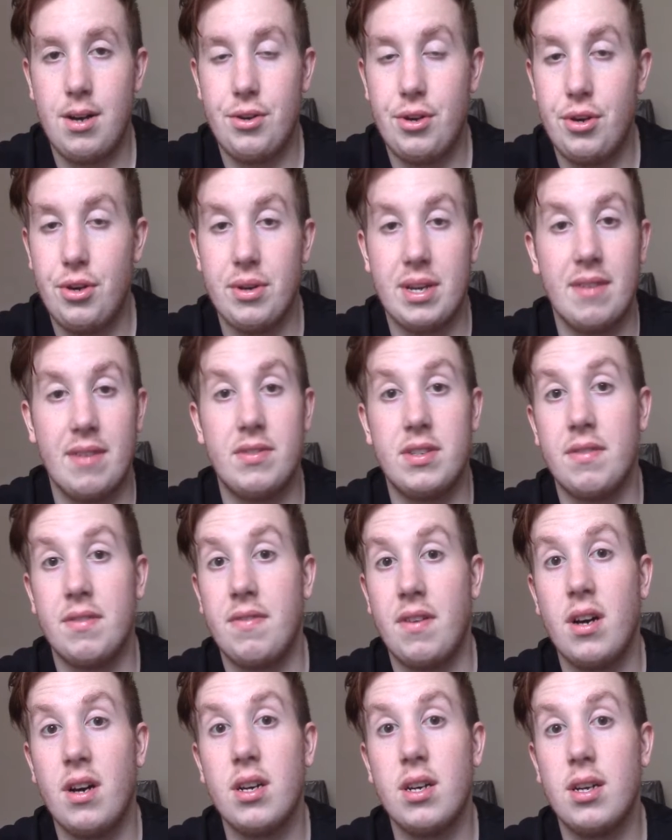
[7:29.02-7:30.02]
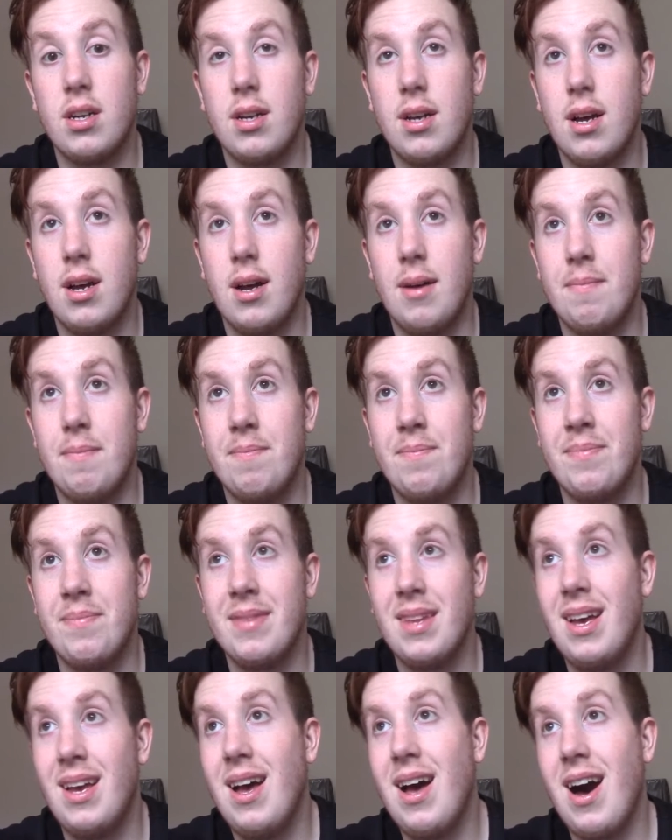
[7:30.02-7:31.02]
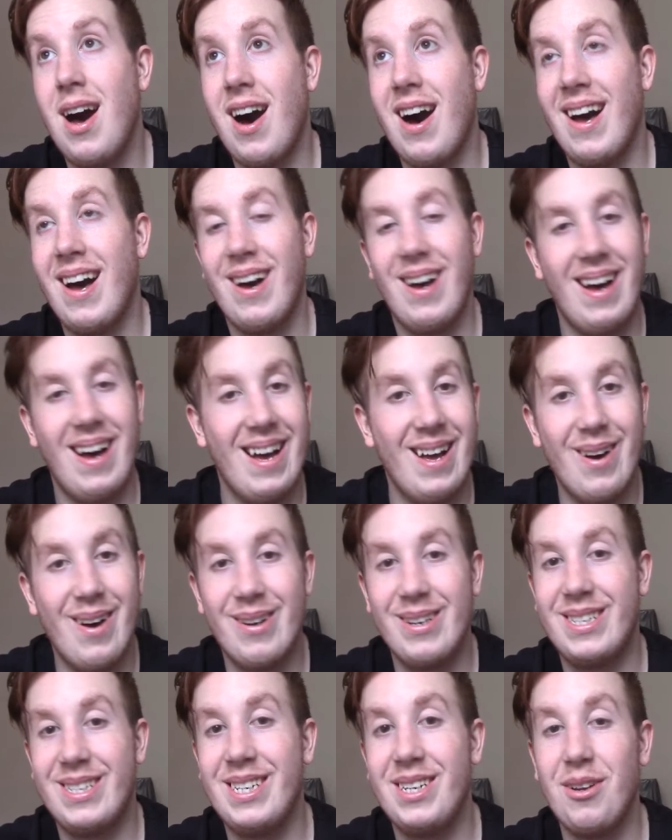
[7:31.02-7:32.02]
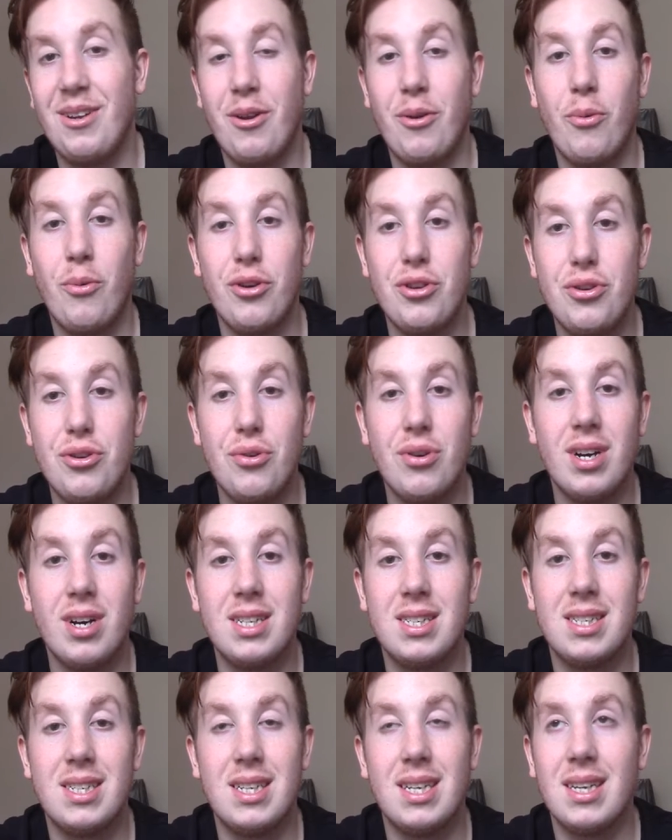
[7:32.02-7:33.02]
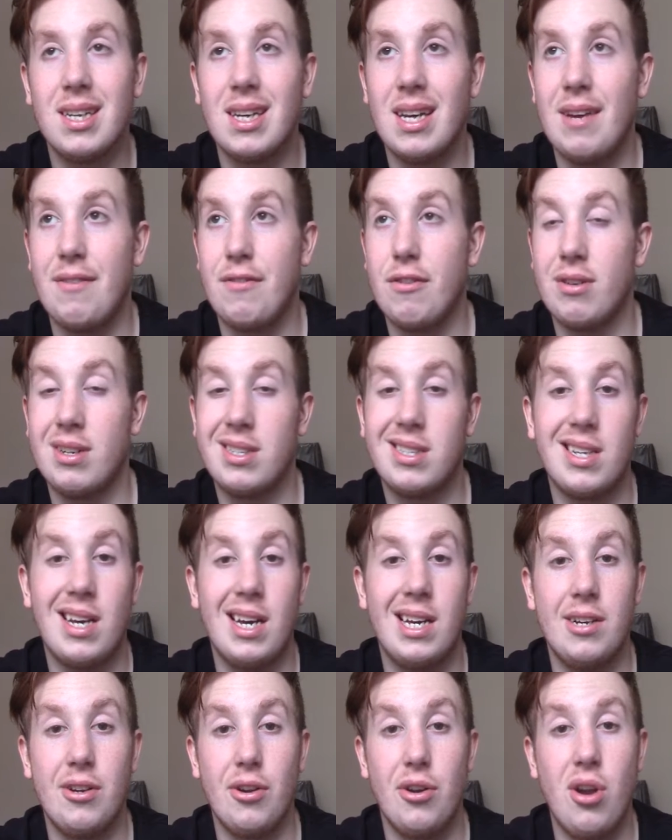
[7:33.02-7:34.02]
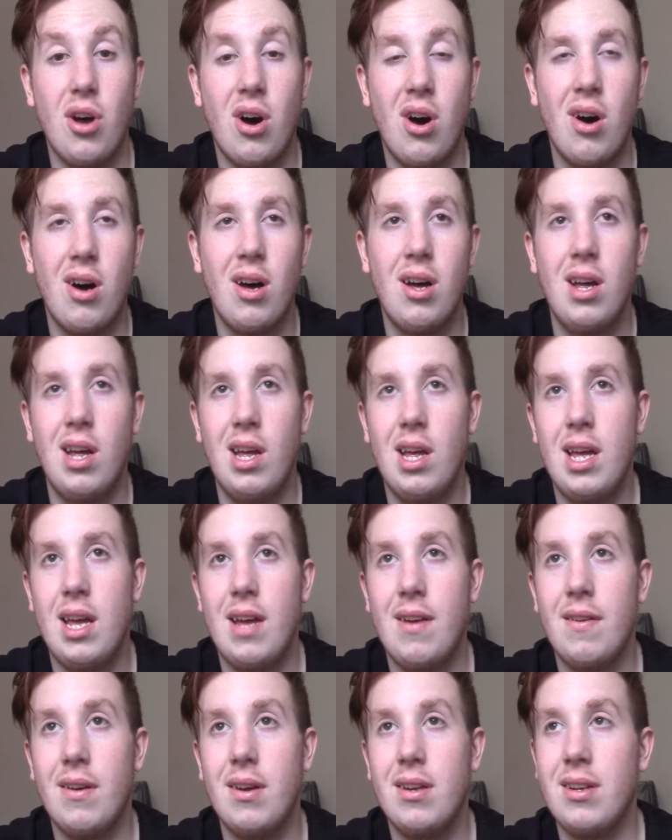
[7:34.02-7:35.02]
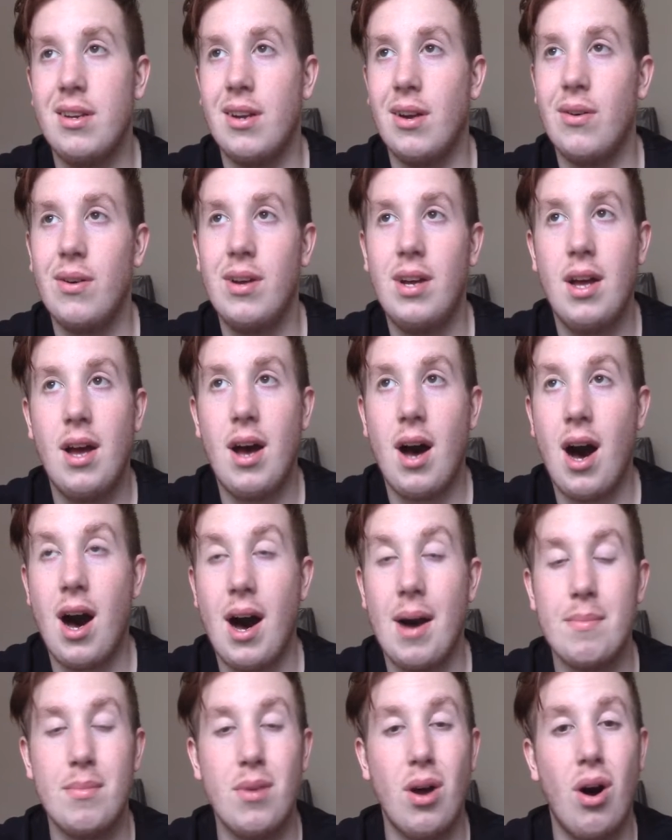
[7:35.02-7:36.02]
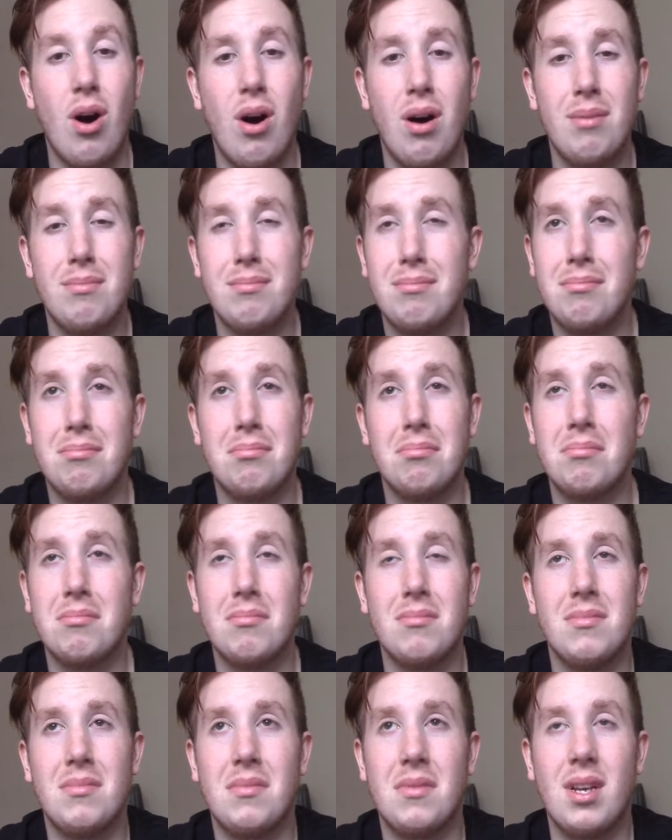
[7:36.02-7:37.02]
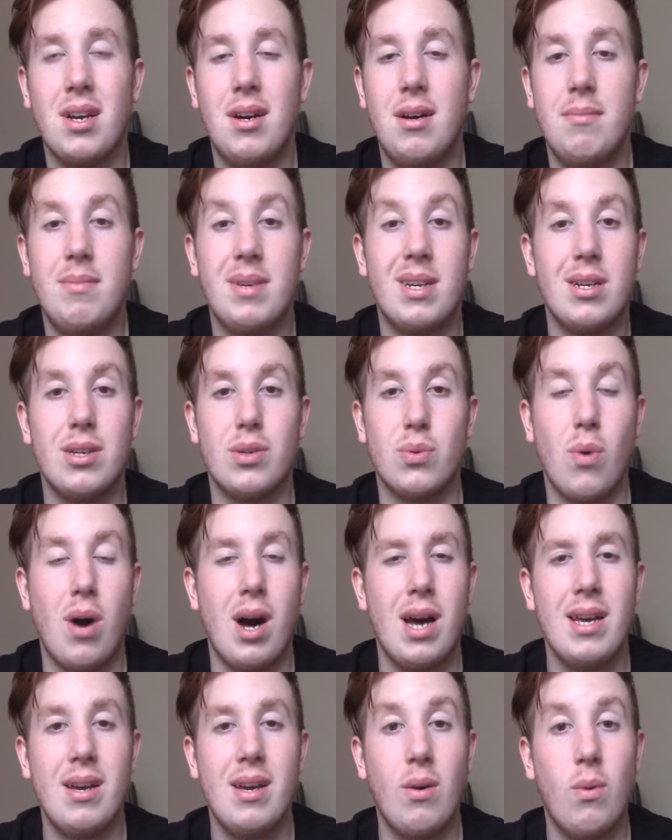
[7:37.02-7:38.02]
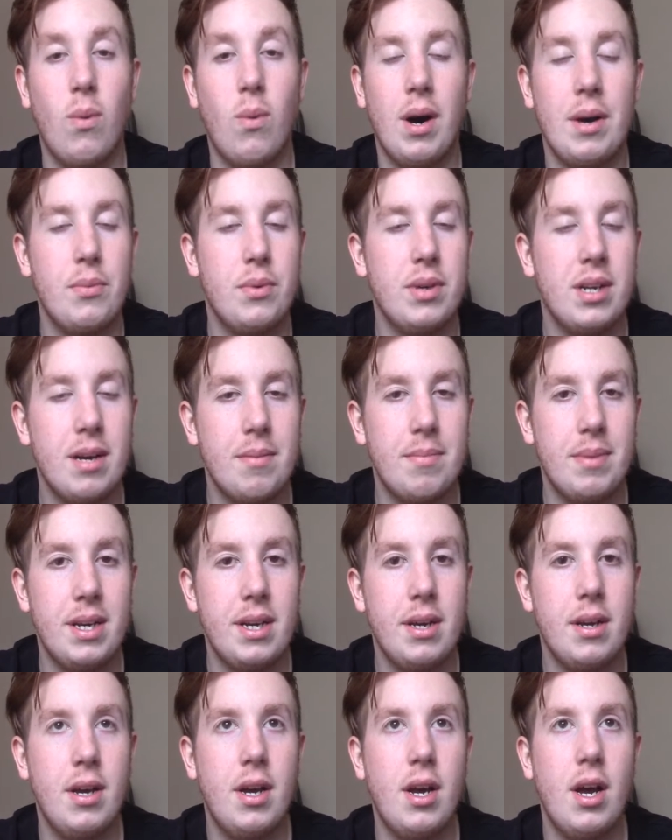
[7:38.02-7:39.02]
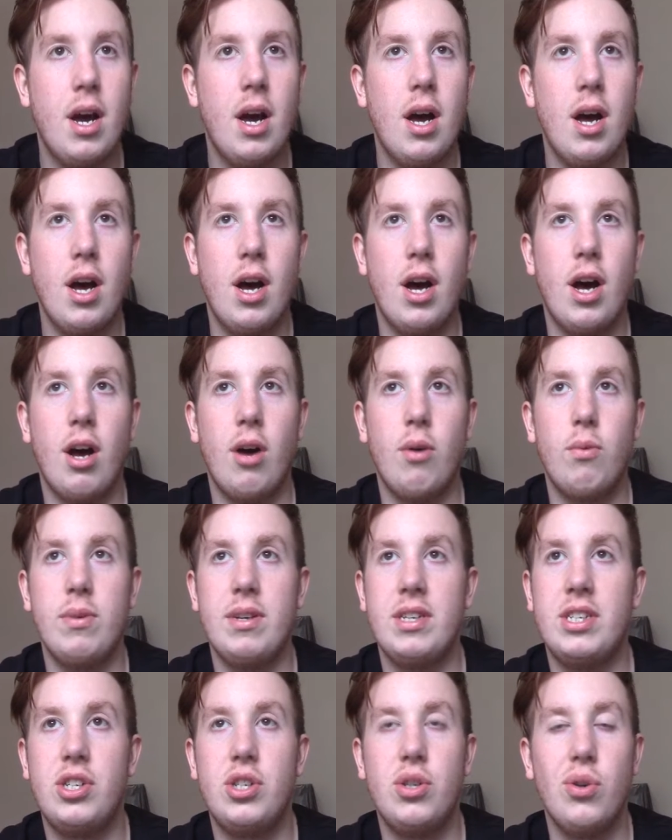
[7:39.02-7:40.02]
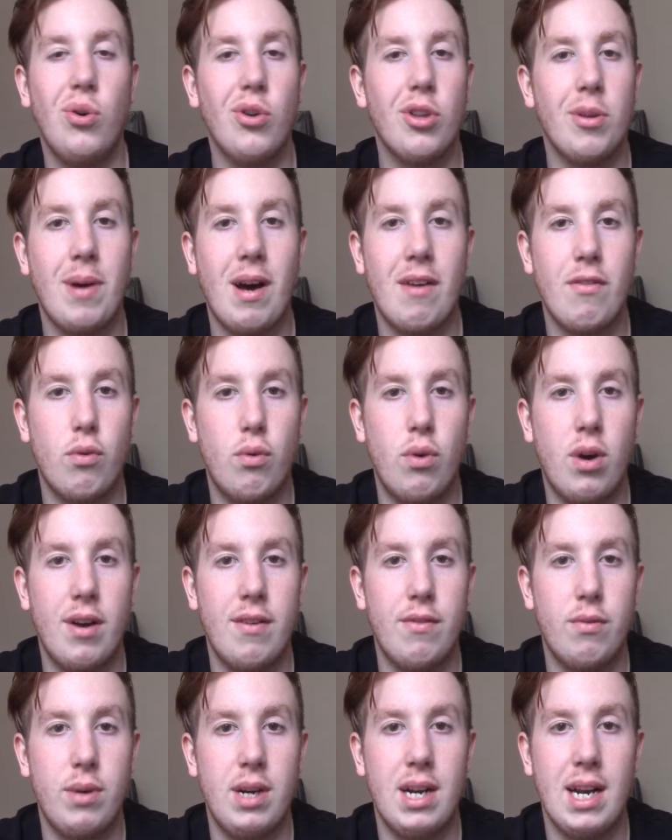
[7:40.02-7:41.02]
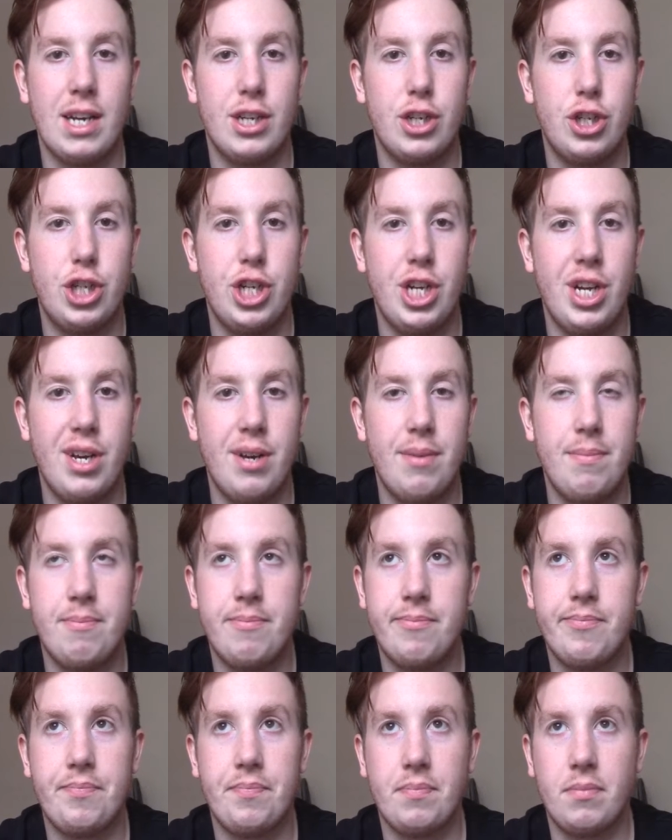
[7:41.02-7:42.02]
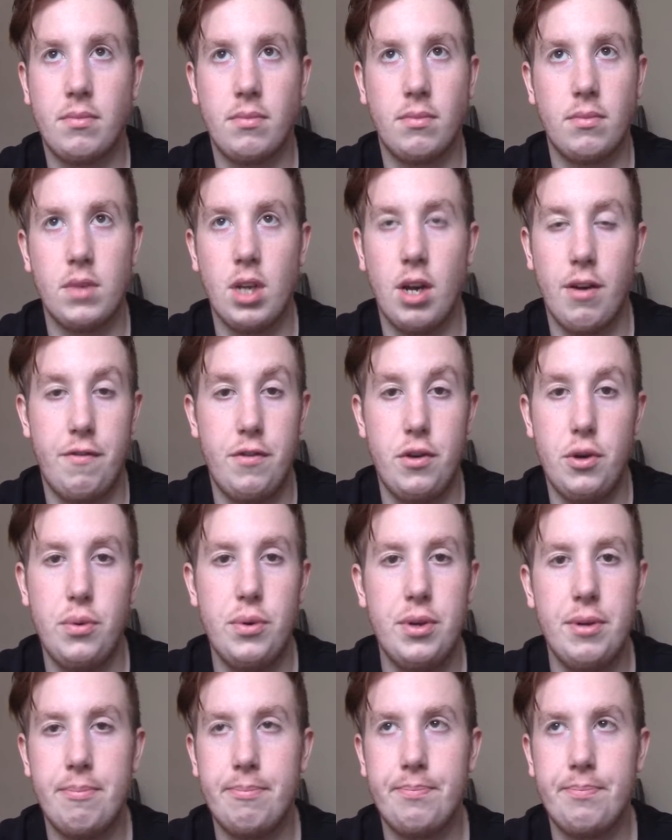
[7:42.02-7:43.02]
who gives a fuck? I honestly don't know what you guys think, if you're excited or not. You know, I'm not, because why? Why would I be? We saw them have a rivalry last year, a feud.